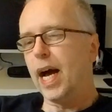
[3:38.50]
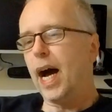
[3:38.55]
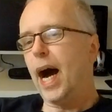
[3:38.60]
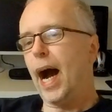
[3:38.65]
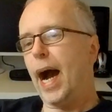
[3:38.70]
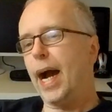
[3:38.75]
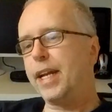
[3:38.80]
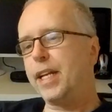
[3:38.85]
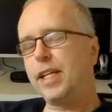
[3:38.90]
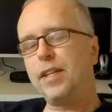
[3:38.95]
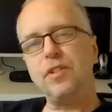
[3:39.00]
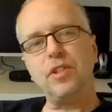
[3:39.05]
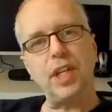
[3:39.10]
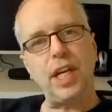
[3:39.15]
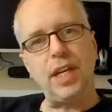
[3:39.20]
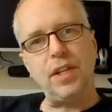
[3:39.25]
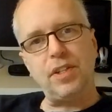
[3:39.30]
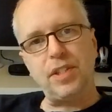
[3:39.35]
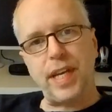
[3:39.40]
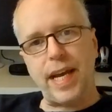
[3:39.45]
I didn't
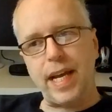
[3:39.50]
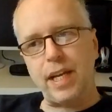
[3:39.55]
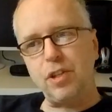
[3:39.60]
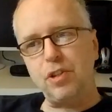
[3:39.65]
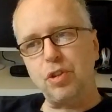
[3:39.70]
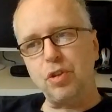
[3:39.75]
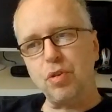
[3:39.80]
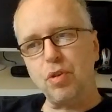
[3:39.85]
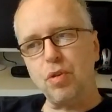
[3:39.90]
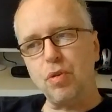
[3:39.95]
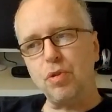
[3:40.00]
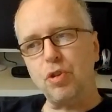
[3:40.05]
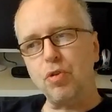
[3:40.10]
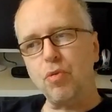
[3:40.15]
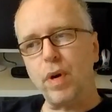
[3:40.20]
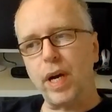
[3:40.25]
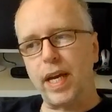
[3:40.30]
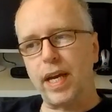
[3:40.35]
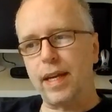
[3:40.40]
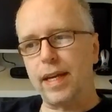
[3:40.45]
intend to
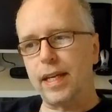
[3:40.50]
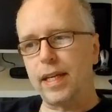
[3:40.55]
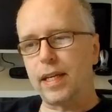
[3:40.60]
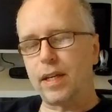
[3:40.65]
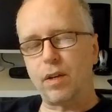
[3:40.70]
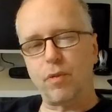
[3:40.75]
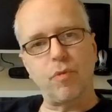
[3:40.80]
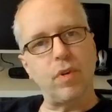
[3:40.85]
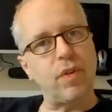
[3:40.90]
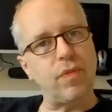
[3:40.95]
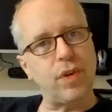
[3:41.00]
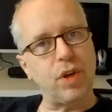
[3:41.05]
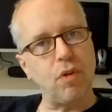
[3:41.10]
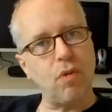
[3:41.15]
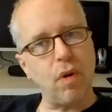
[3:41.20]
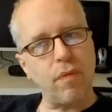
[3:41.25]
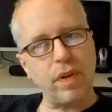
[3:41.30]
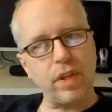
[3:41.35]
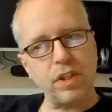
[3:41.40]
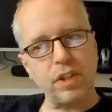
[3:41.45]
do a, a
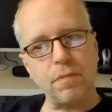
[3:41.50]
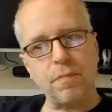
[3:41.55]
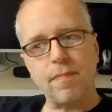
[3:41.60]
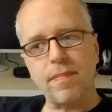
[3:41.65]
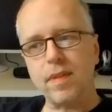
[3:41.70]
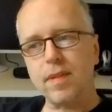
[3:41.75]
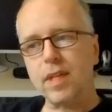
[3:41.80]
review of it.